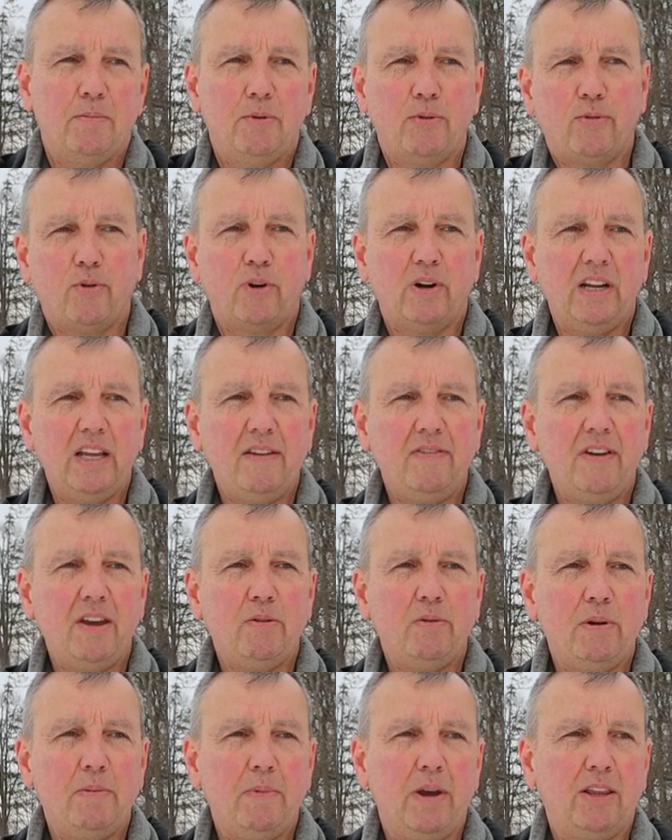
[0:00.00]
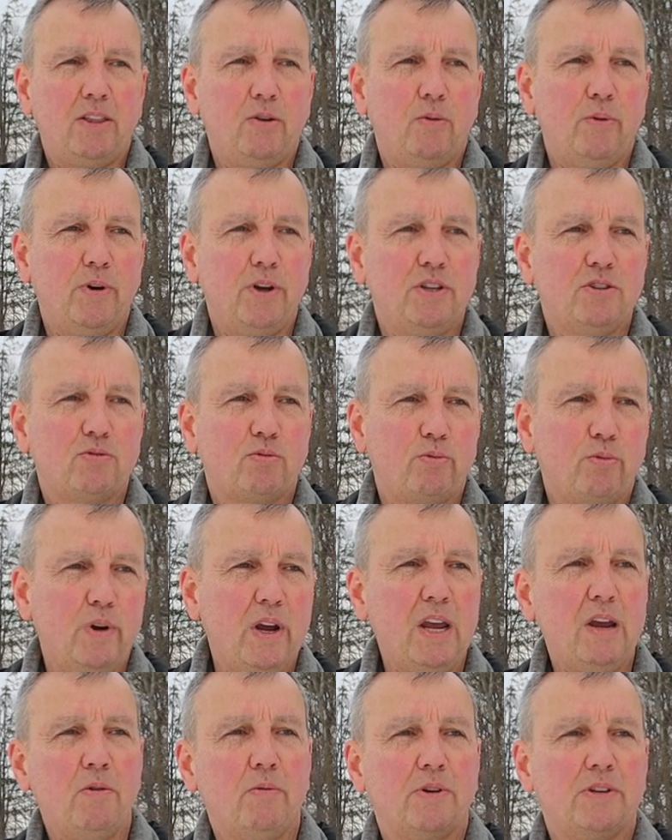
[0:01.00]
Before leaving, we made the woods
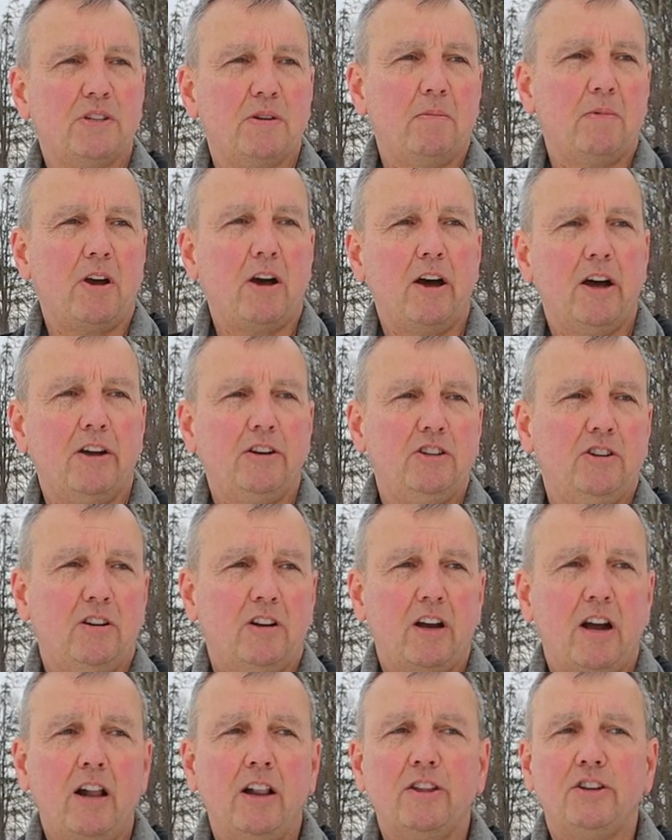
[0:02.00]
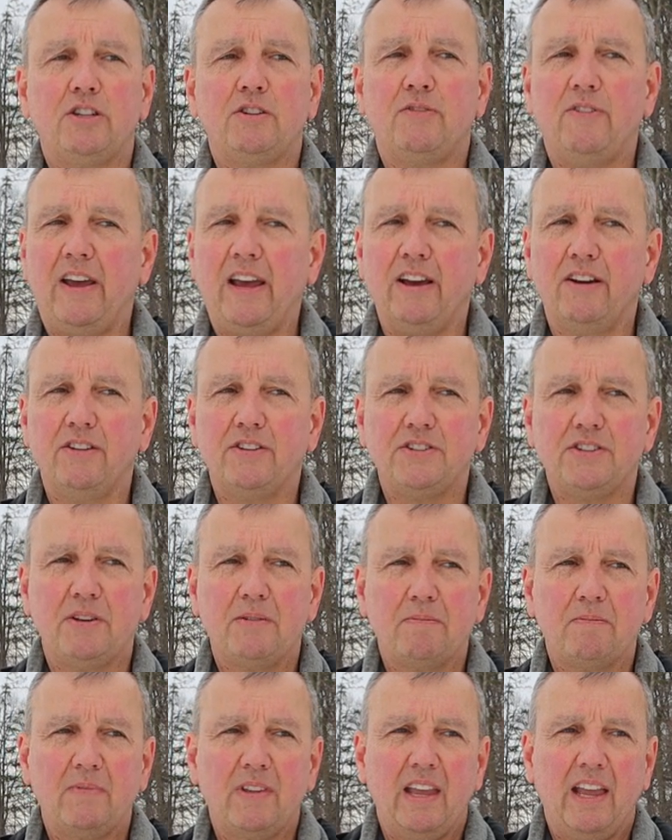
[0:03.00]
ring with some college veils,
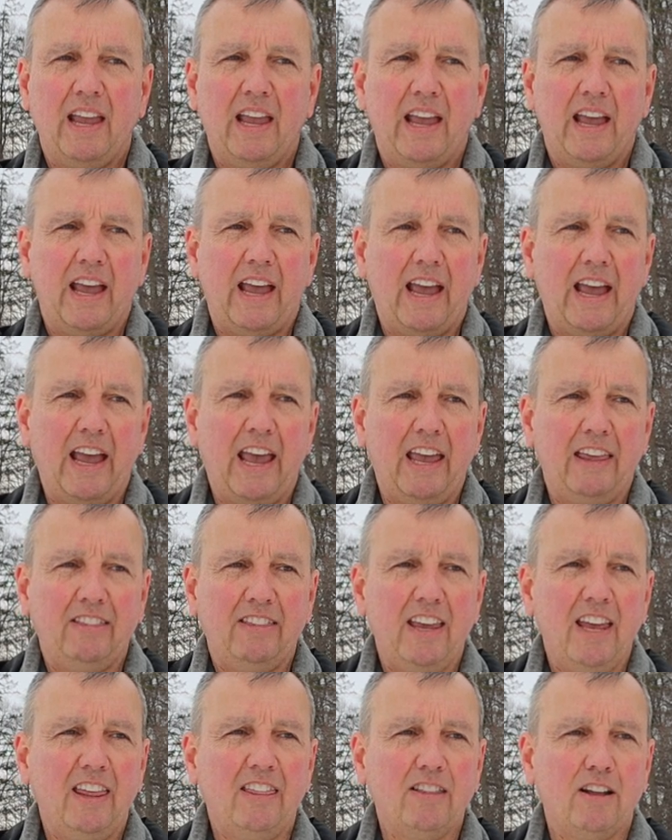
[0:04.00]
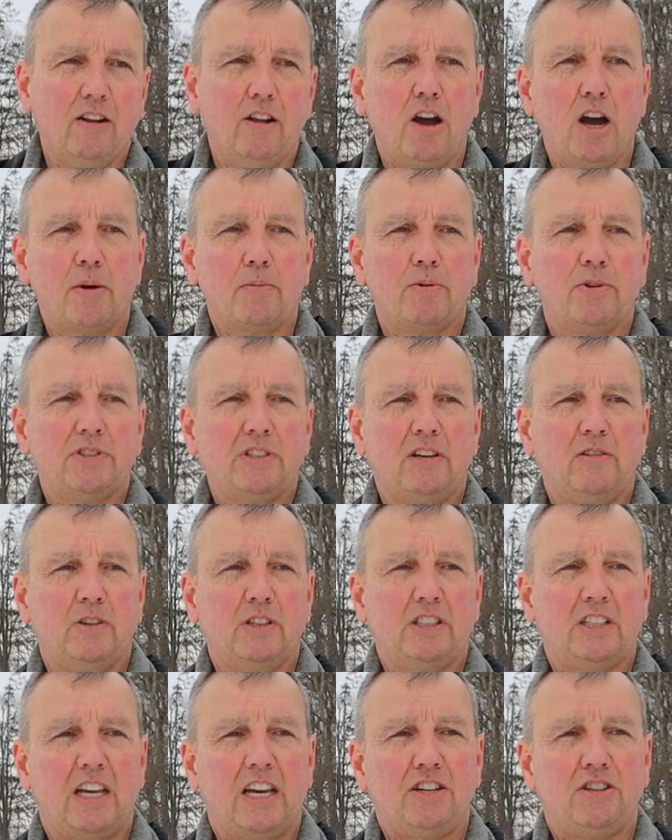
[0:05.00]
and then the long
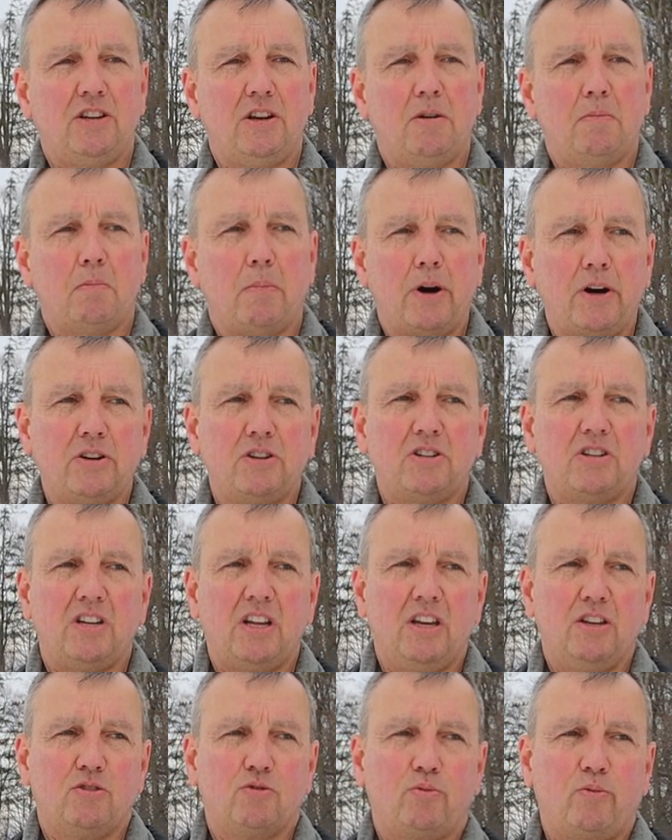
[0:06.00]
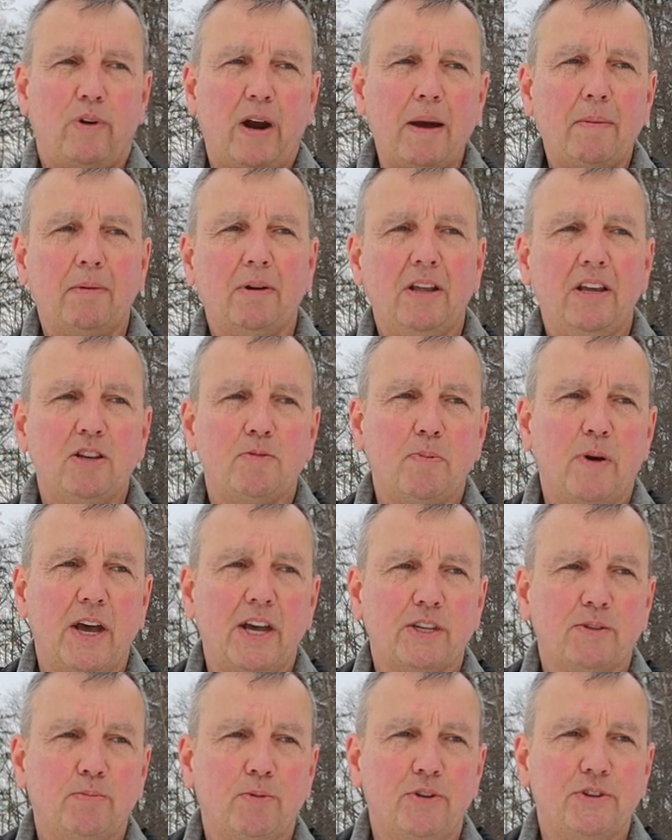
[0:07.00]
procession marched as rapidly as
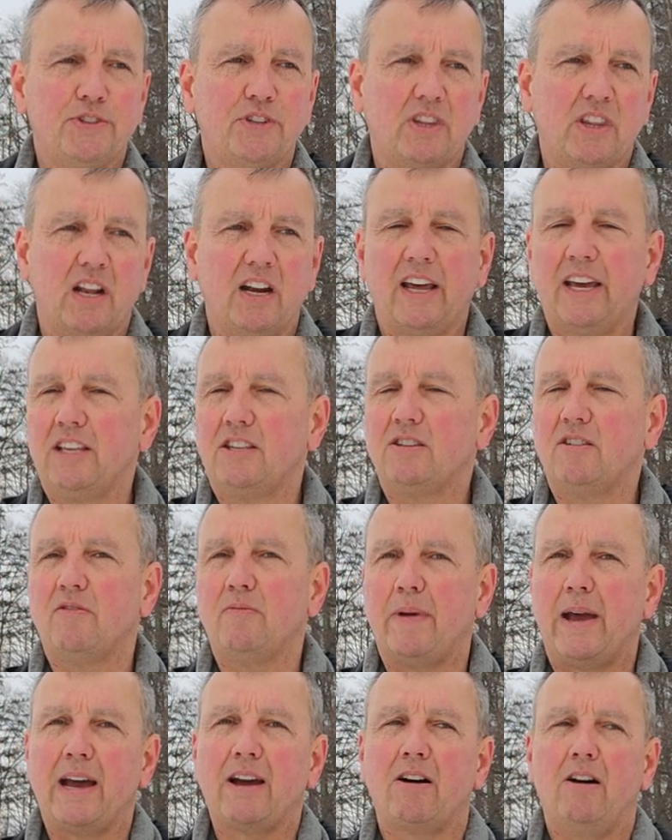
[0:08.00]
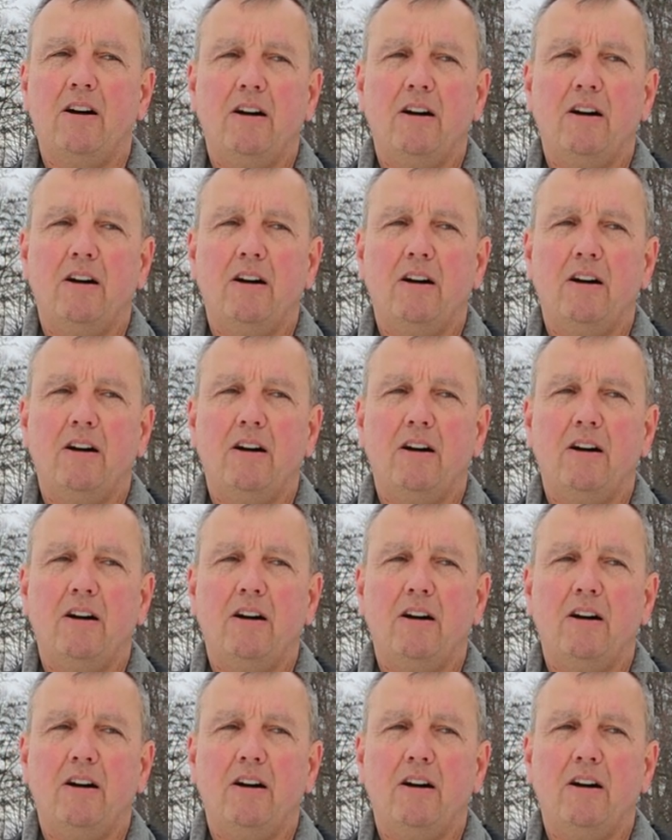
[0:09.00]
possible to the lights of Mac